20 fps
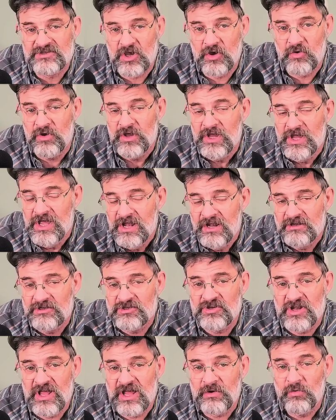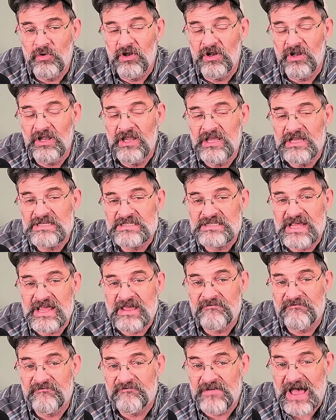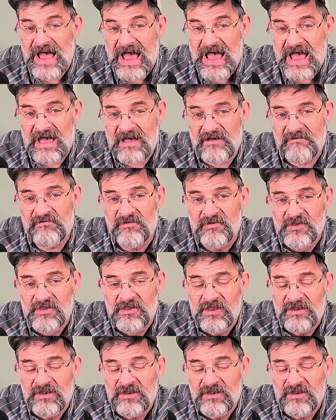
So looks like we'll at least have 5